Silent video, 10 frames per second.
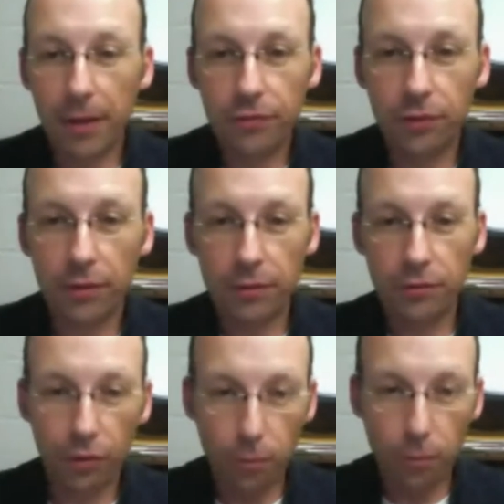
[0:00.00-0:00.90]

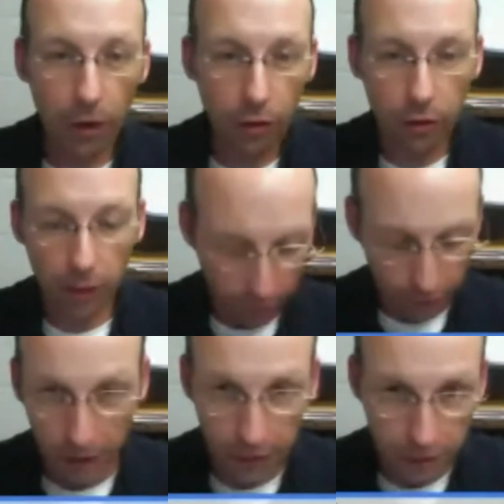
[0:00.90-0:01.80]
for numerical
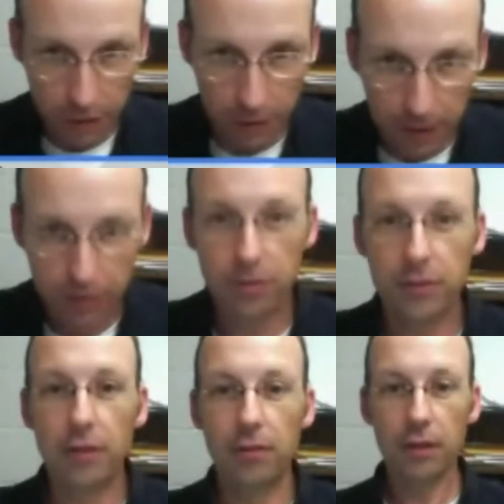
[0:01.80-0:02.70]
calculations. Make sure you